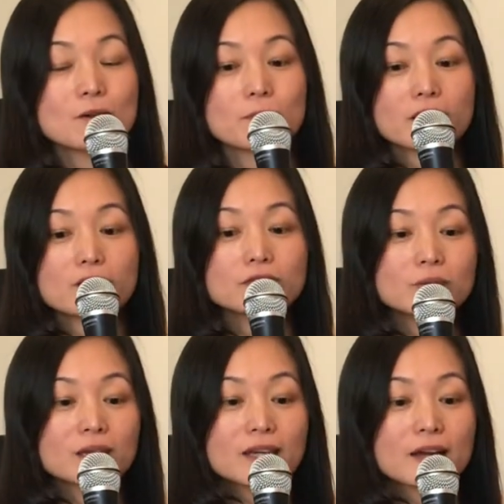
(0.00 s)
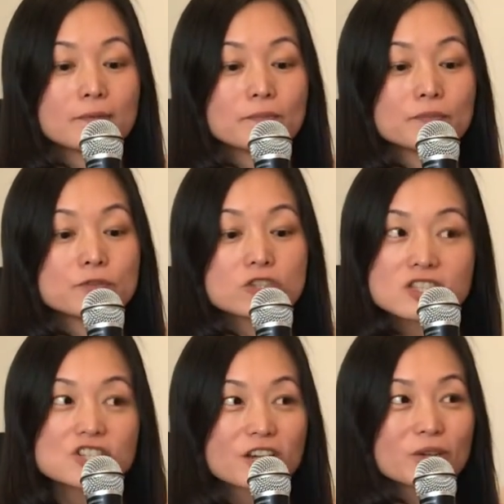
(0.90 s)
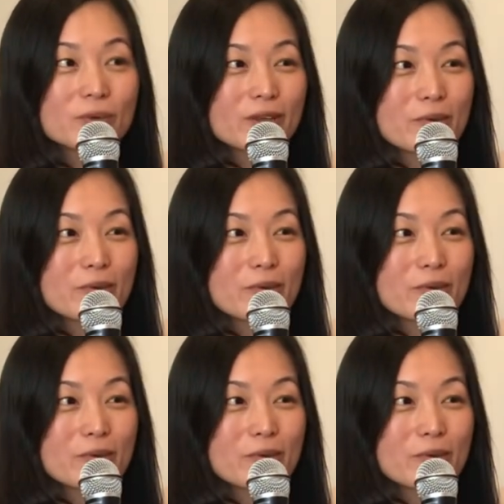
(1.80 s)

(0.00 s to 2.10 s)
But if we can just check with